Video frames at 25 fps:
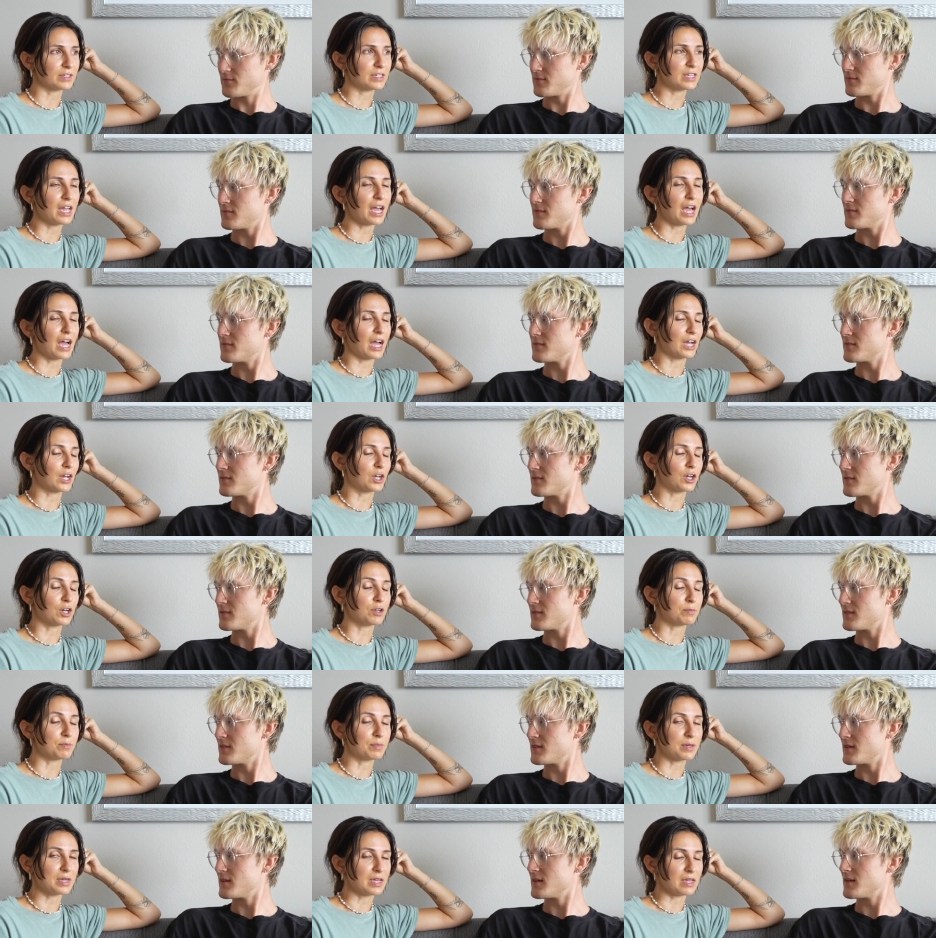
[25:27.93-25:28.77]
Speaker 1: Yeah, it
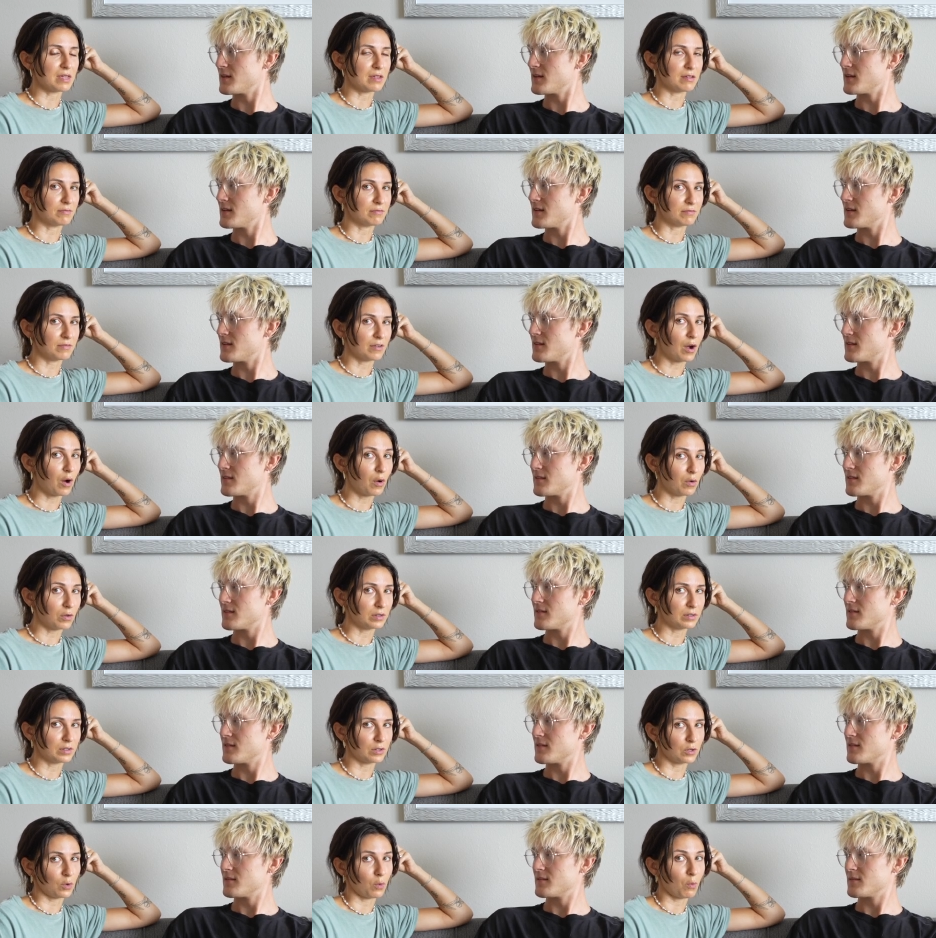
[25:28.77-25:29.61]
could be
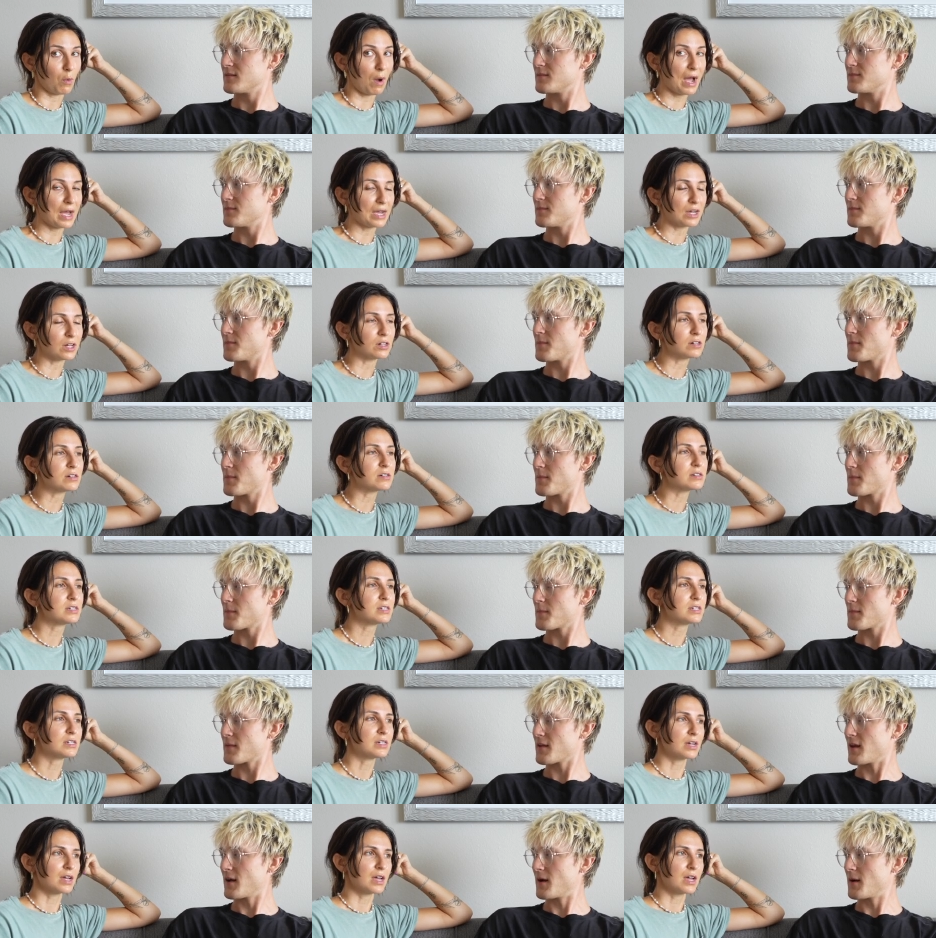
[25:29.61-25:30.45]
a little
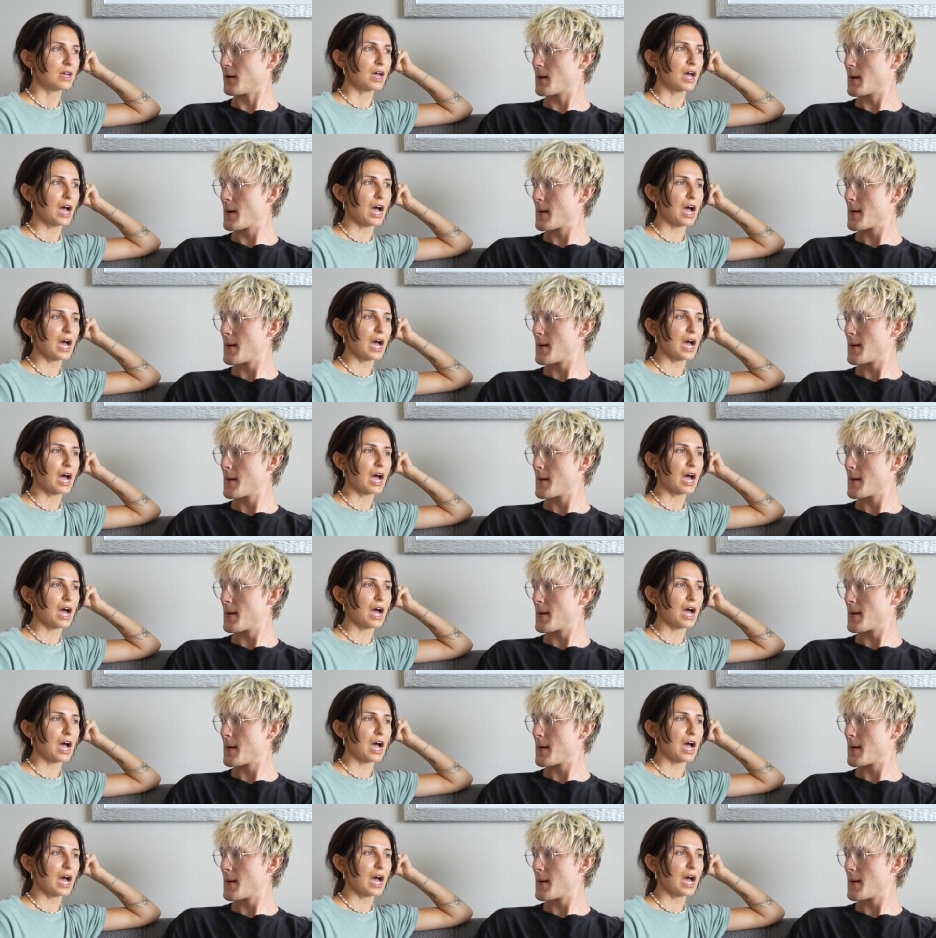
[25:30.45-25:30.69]
while. Yeah.